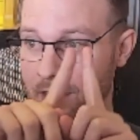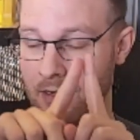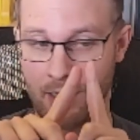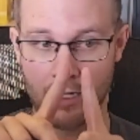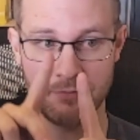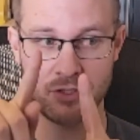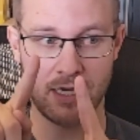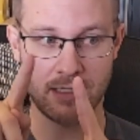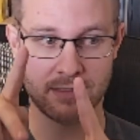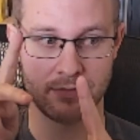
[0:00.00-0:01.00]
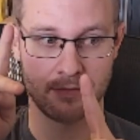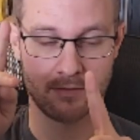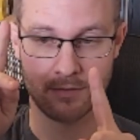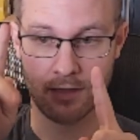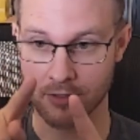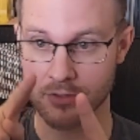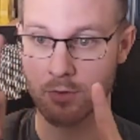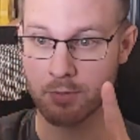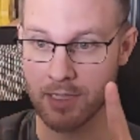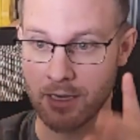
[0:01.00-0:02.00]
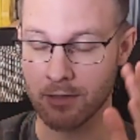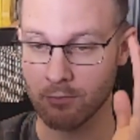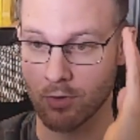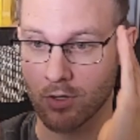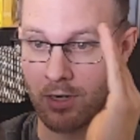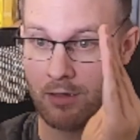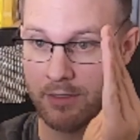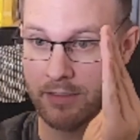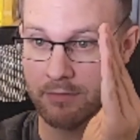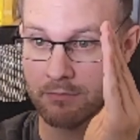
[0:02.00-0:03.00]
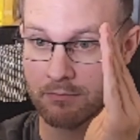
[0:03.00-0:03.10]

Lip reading: object underscore player, we're calling